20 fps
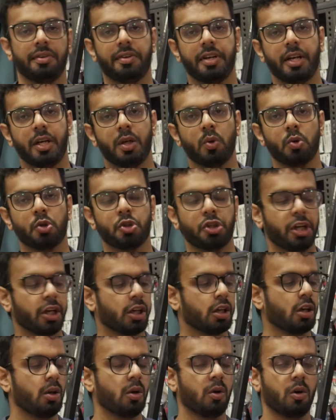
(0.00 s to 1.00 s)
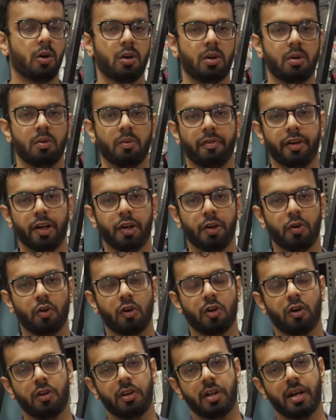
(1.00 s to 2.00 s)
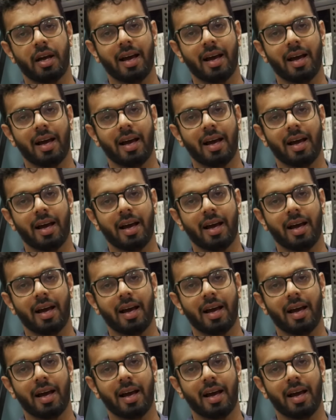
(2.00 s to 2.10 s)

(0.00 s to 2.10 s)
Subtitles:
tend to shake a lot when you're on the